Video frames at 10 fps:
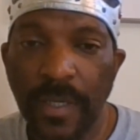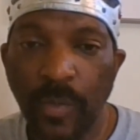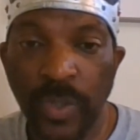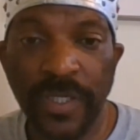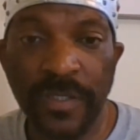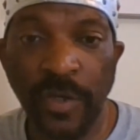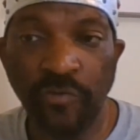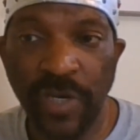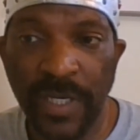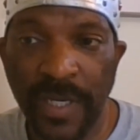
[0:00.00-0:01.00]
which is the
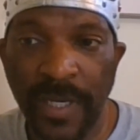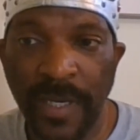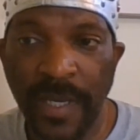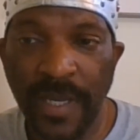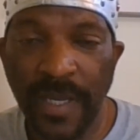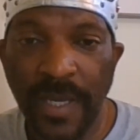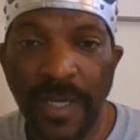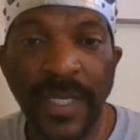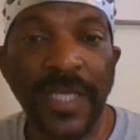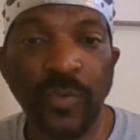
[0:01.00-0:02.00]
green ear,
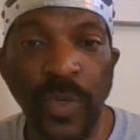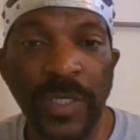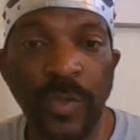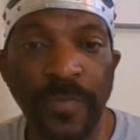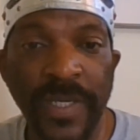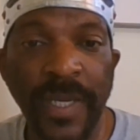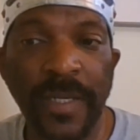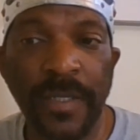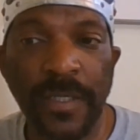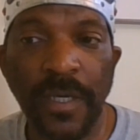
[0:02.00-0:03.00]
that's when you
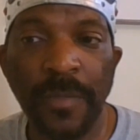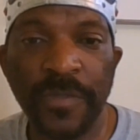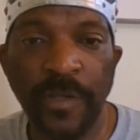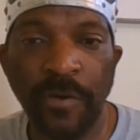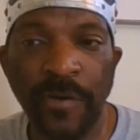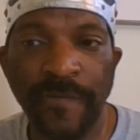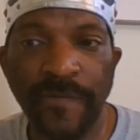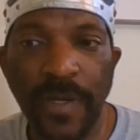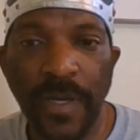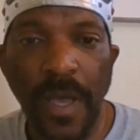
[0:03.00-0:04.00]
begin to observe
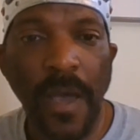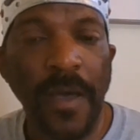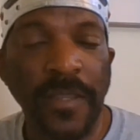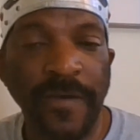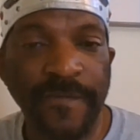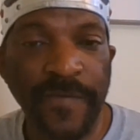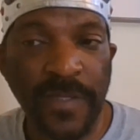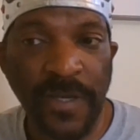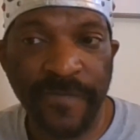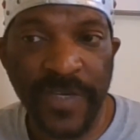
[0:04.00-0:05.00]

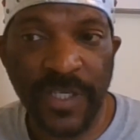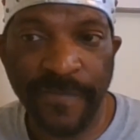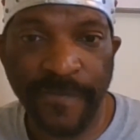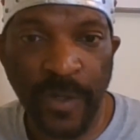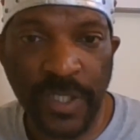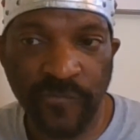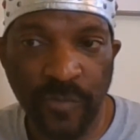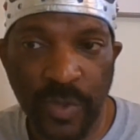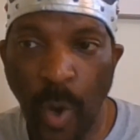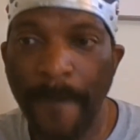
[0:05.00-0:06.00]
the feast of first
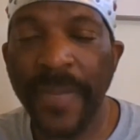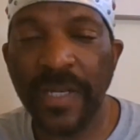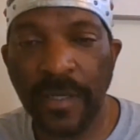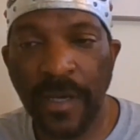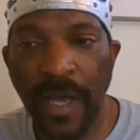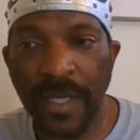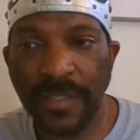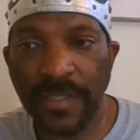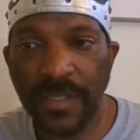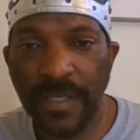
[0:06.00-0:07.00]
fruits, or
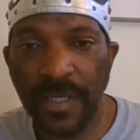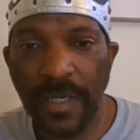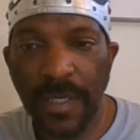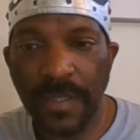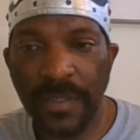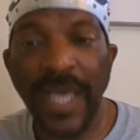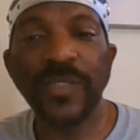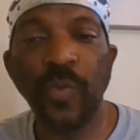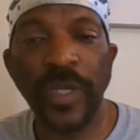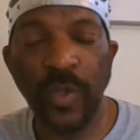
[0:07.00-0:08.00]
Pentecost.
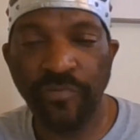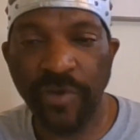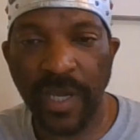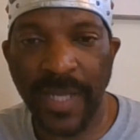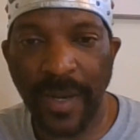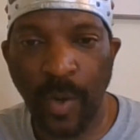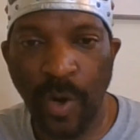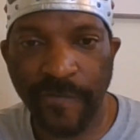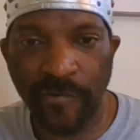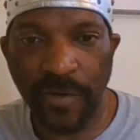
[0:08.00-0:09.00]
That's when you bring in that
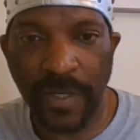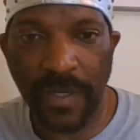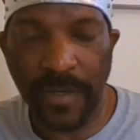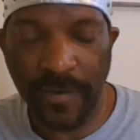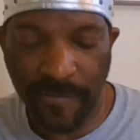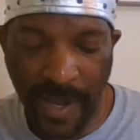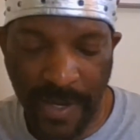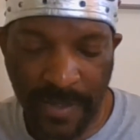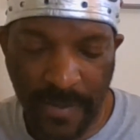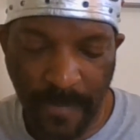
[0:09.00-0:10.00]
offering, right?